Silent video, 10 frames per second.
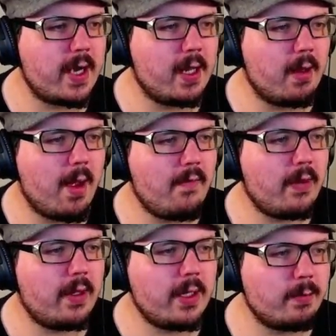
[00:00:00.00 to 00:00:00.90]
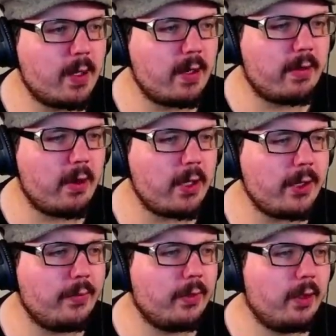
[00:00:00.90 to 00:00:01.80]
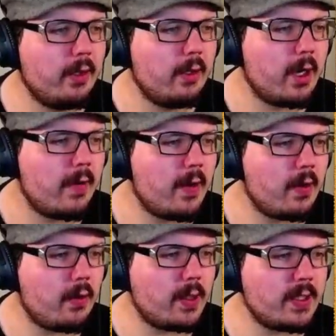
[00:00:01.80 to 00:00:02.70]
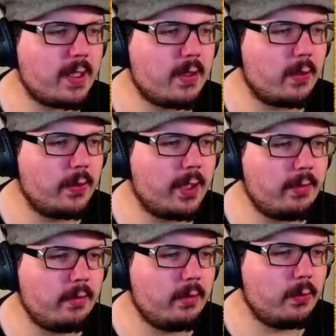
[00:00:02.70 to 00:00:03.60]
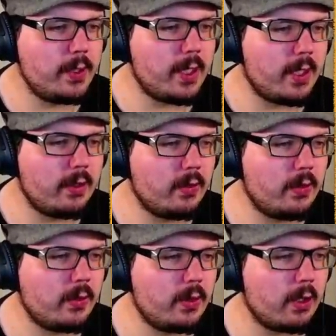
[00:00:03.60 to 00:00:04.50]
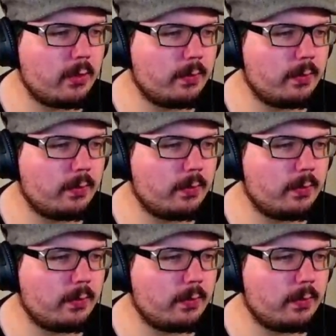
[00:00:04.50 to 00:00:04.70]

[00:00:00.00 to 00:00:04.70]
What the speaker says: alive for the next minute 30. And then once that's all done, we are good to go.